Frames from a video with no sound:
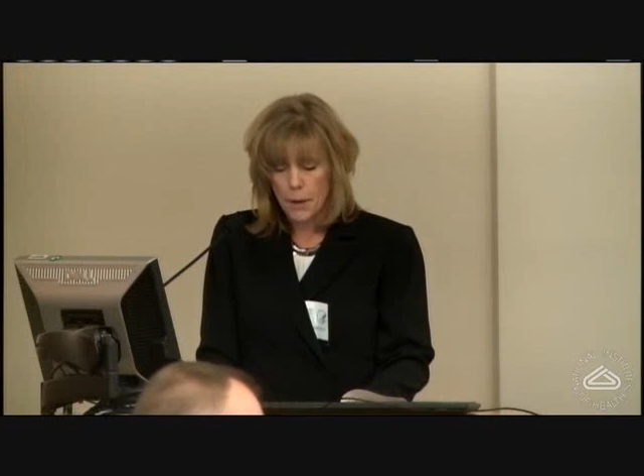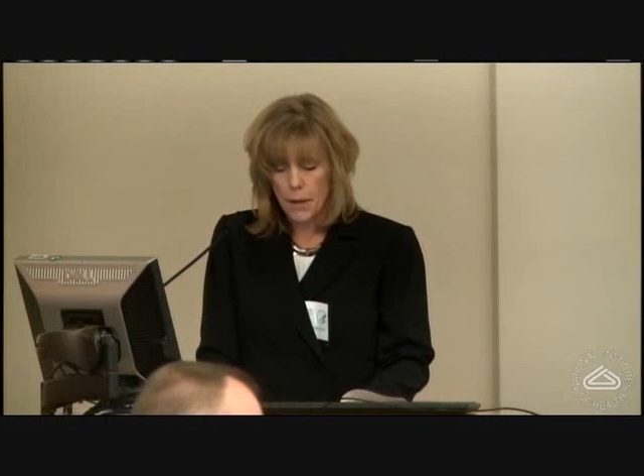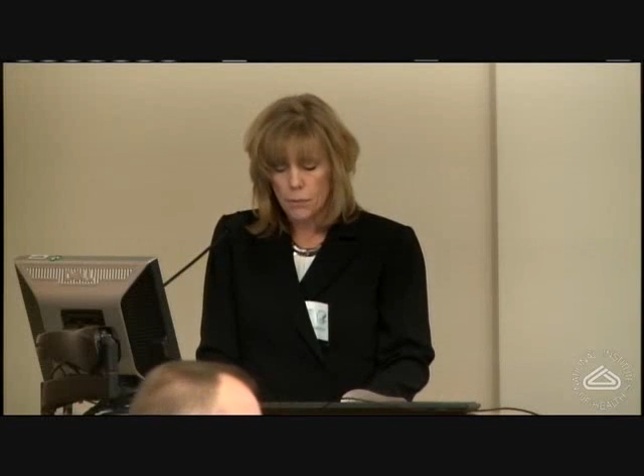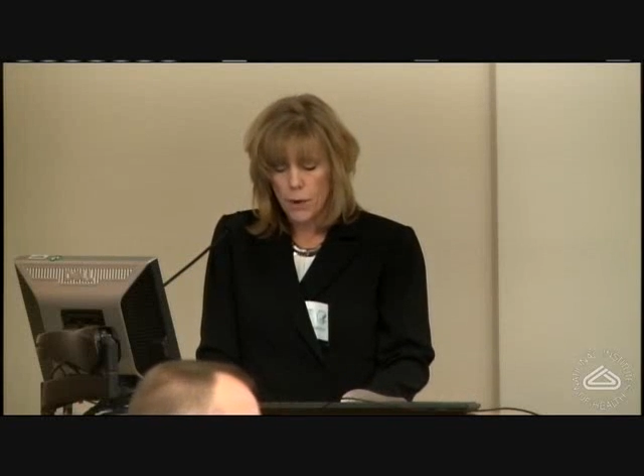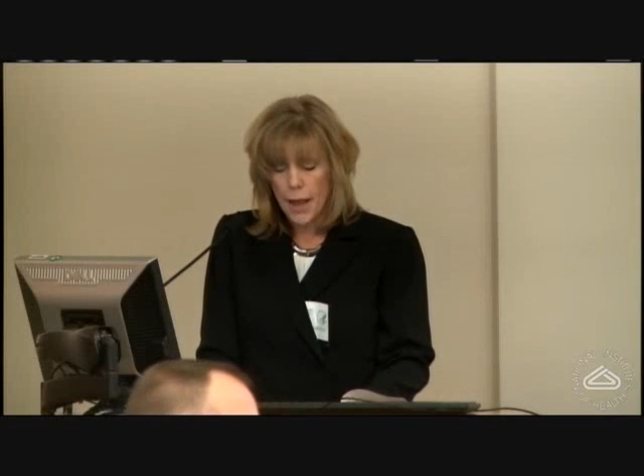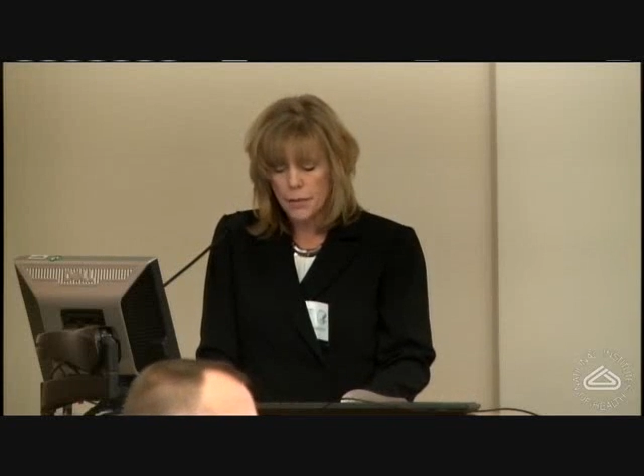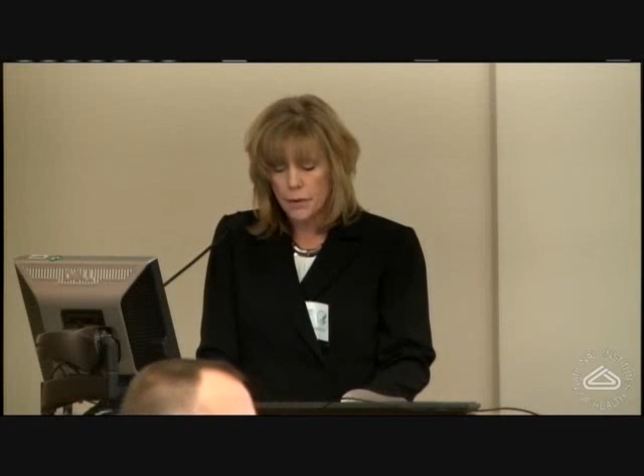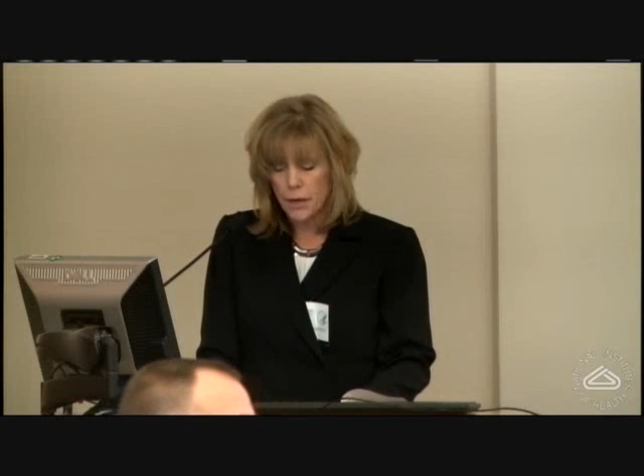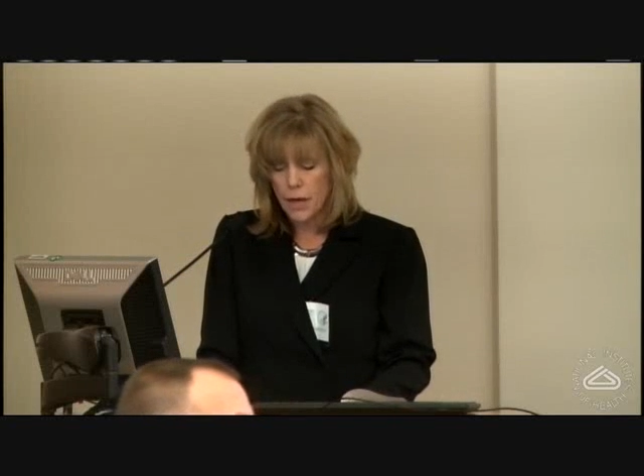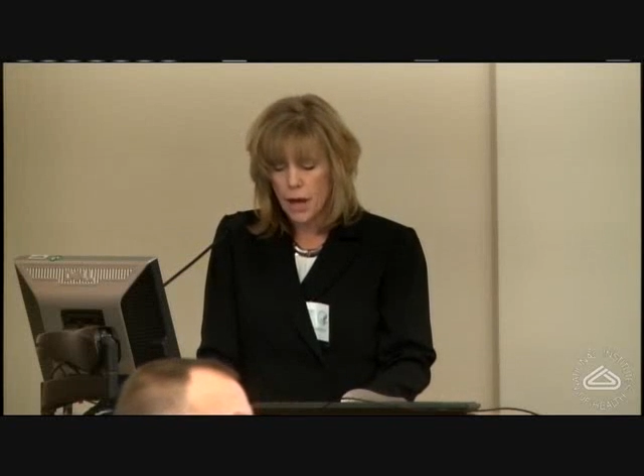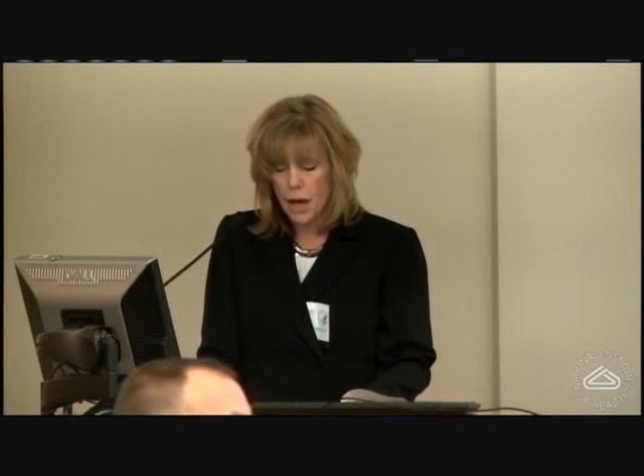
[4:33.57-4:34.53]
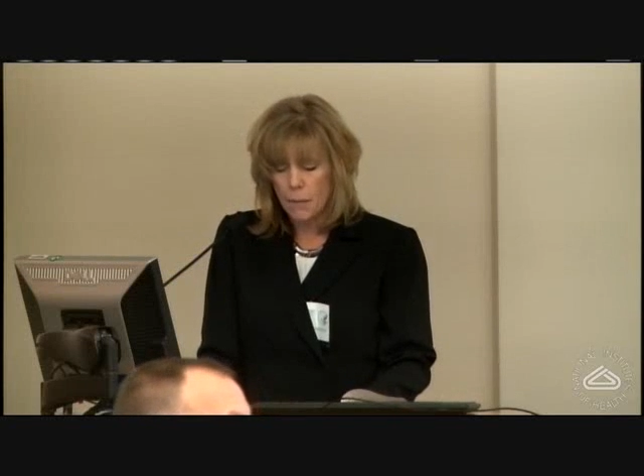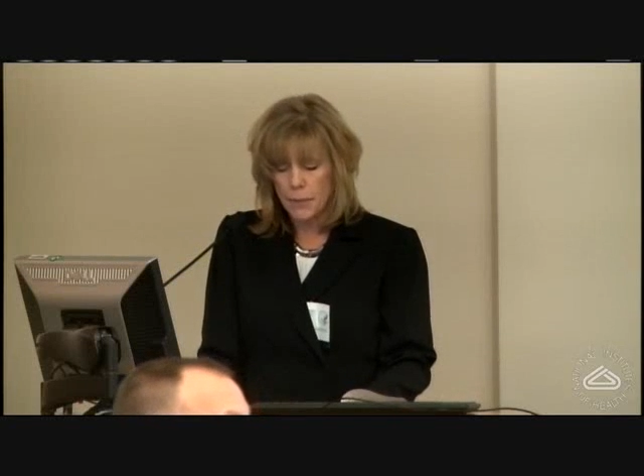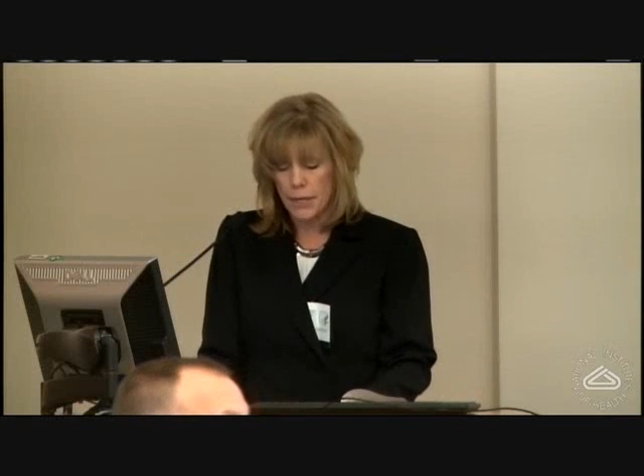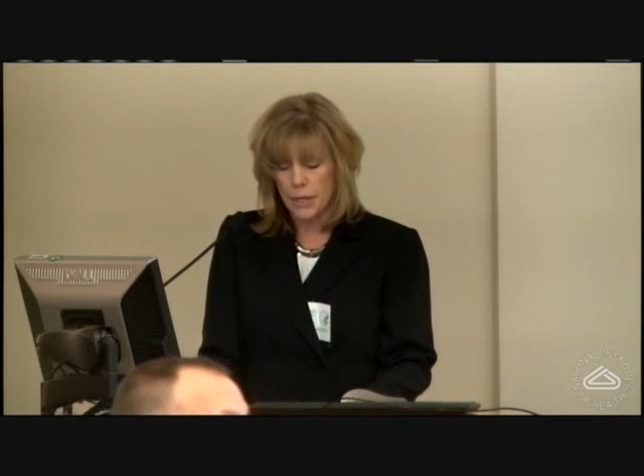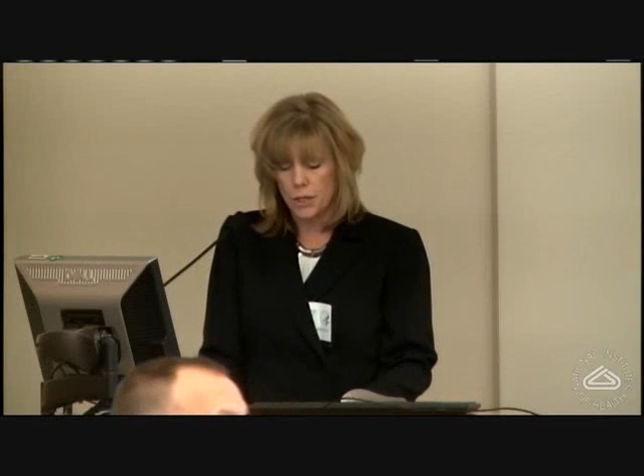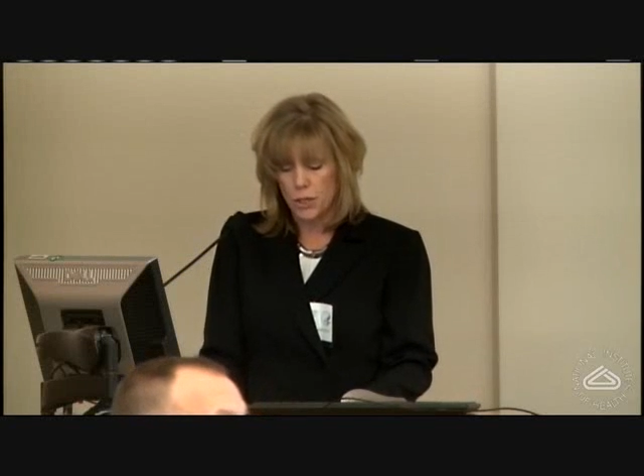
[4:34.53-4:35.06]
but rather a
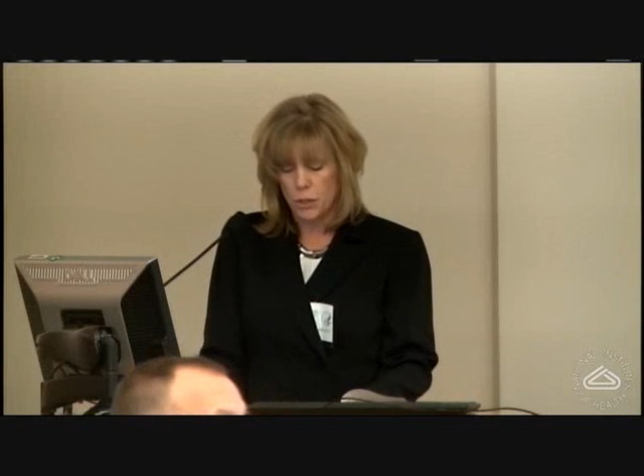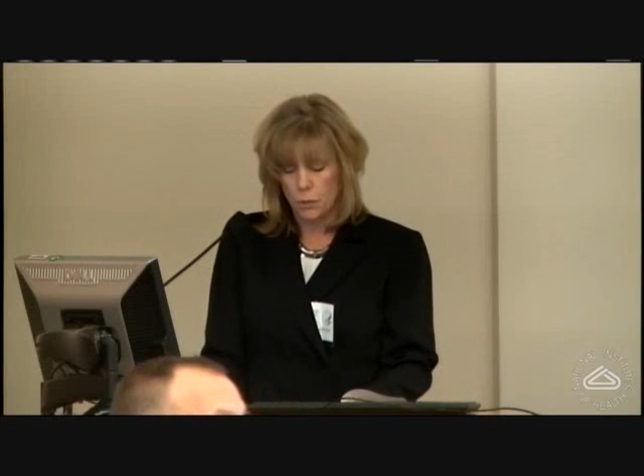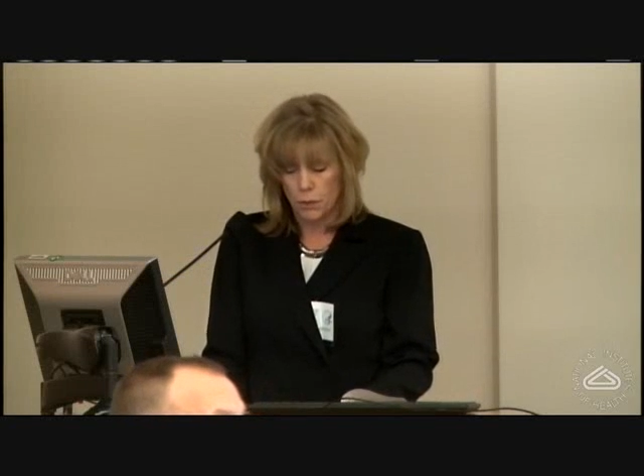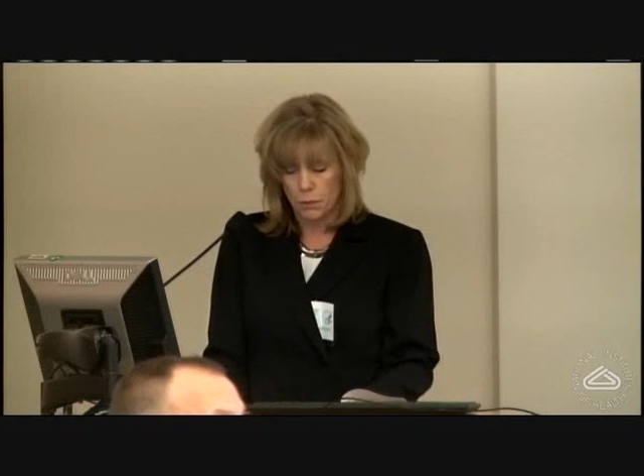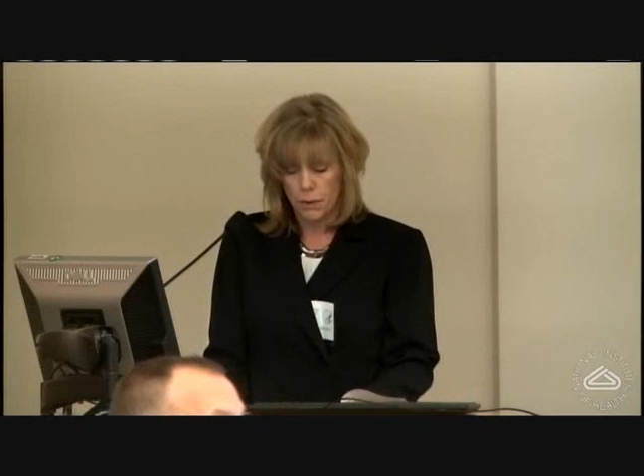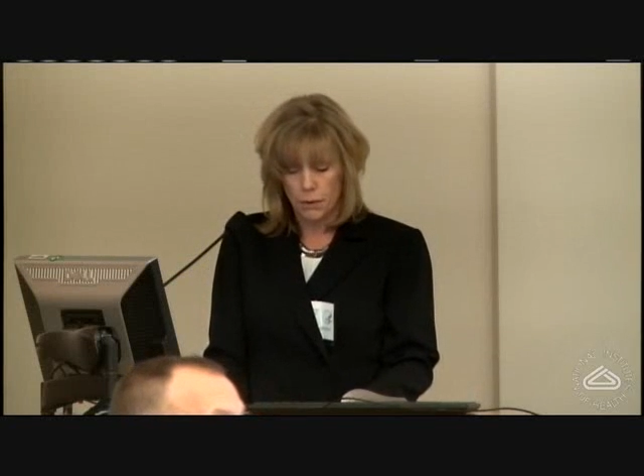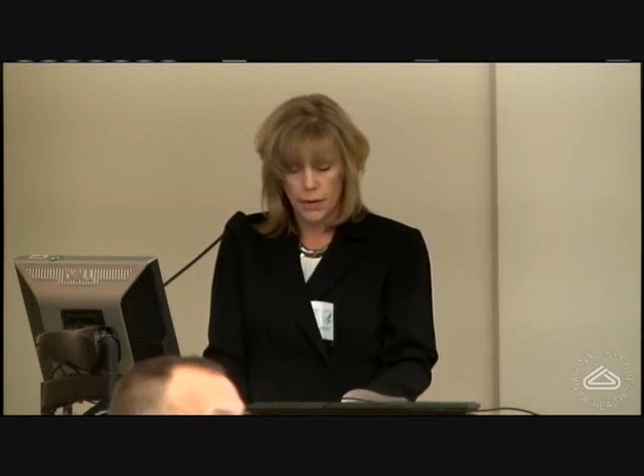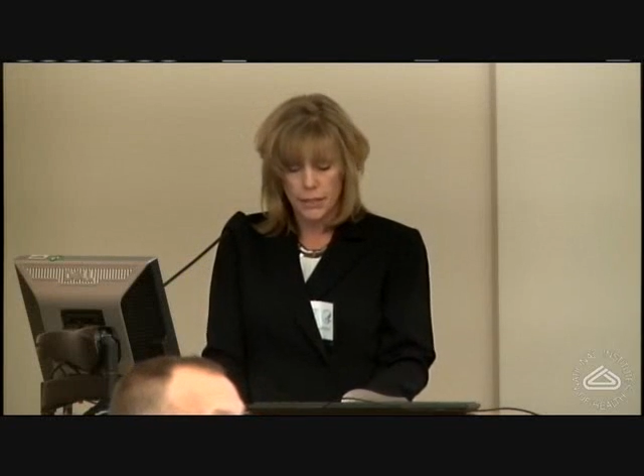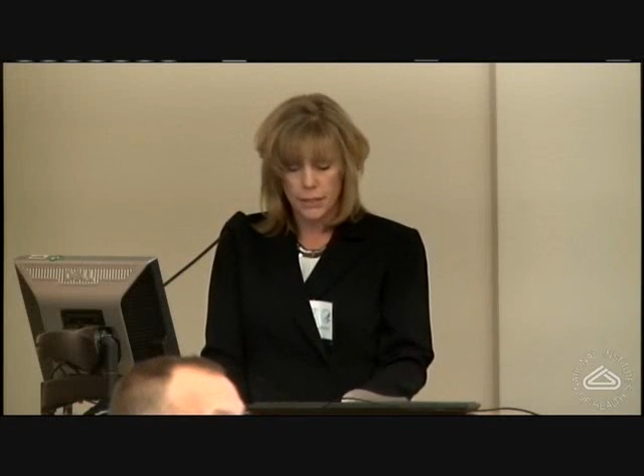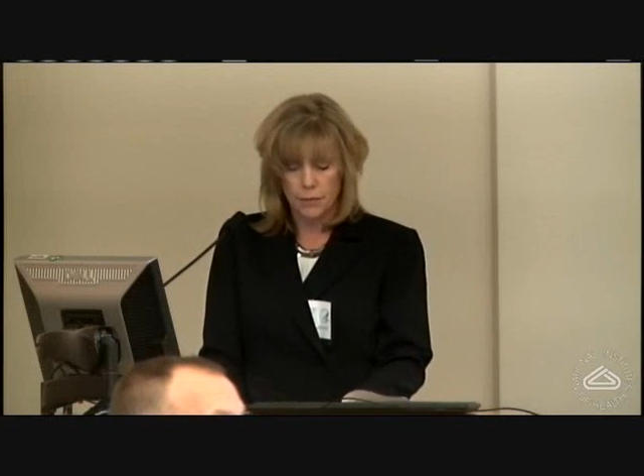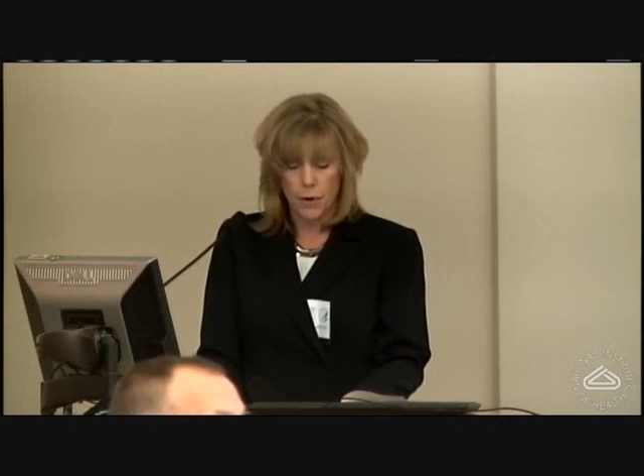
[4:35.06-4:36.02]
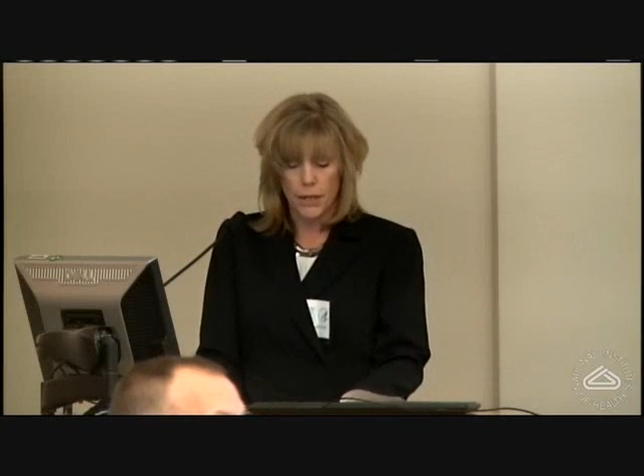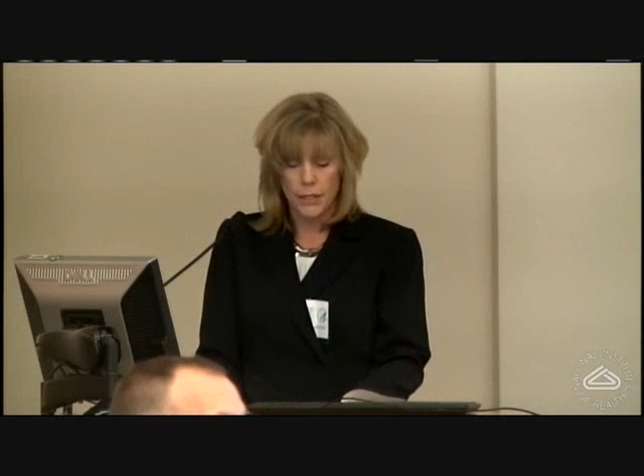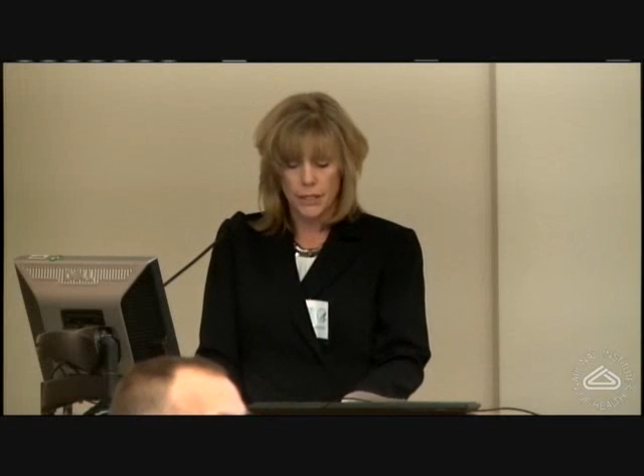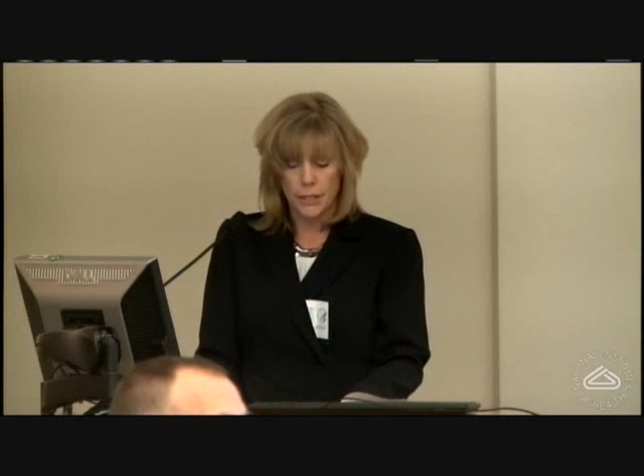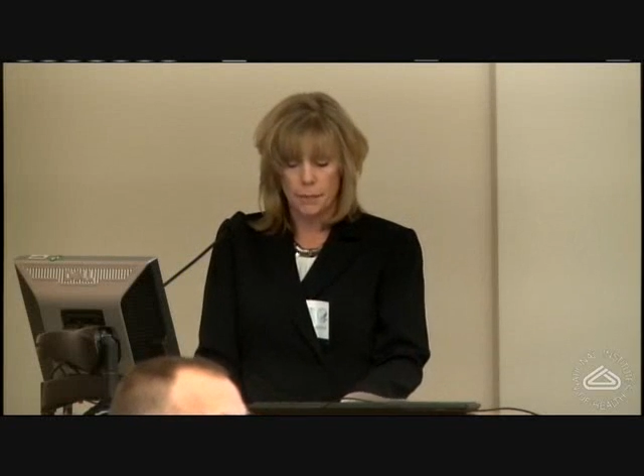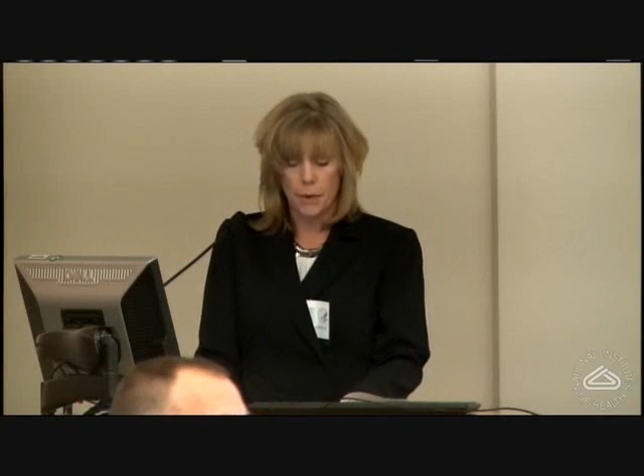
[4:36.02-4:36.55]
common issue with regressive
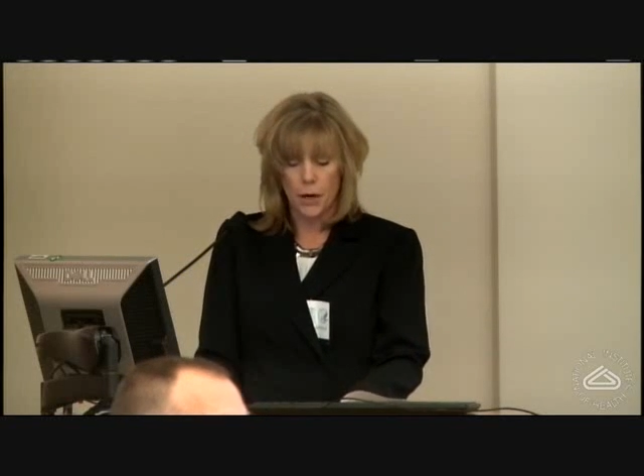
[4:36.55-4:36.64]
autism.